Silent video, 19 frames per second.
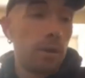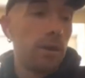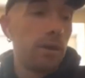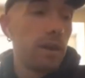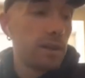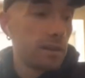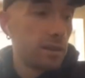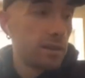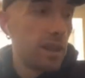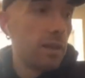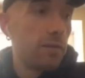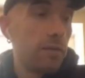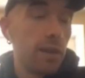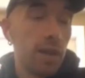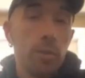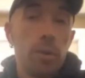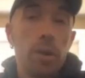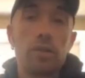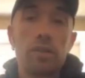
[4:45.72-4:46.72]
there's
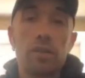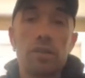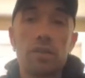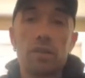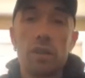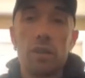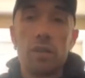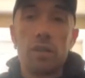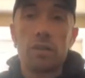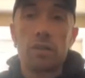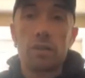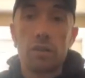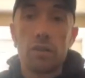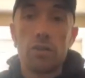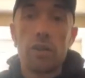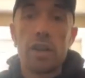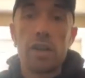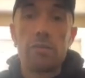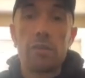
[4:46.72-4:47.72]
definitely a bunch of songs
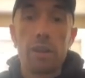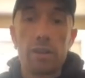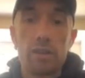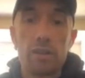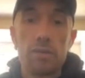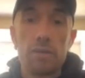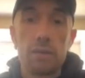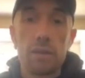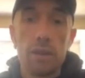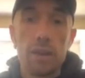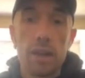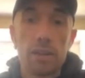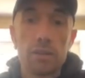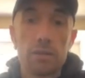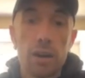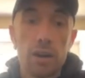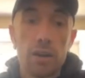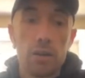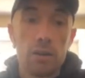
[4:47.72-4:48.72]
already written for the
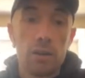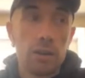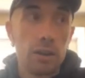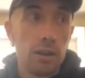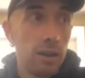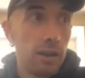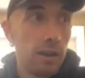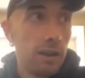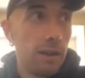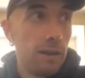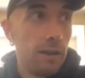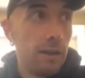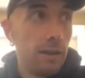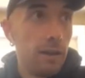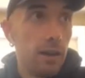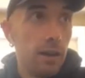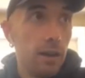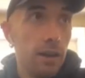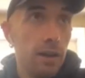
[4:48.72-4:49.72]
next record.
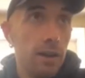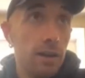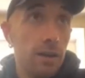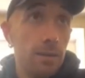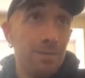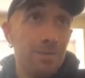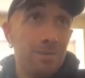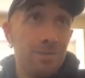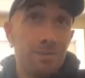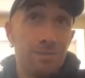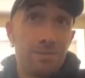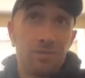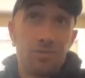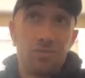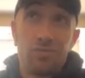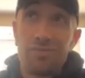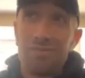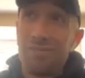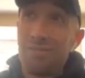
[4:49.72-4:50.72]
Trying
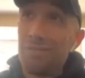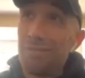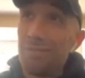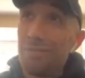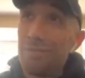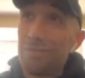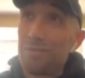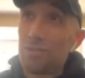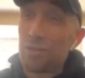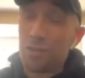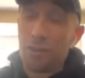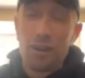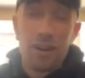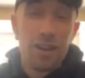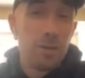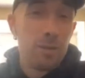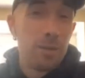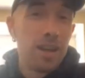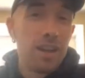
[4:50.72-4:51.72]

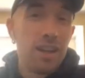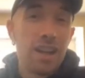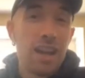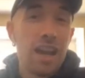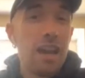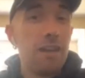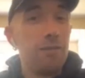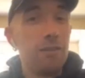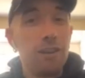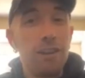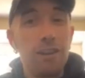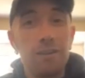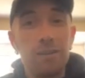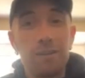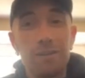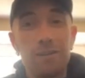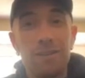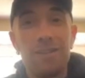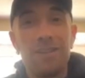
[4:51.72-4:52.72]
to make it heavier.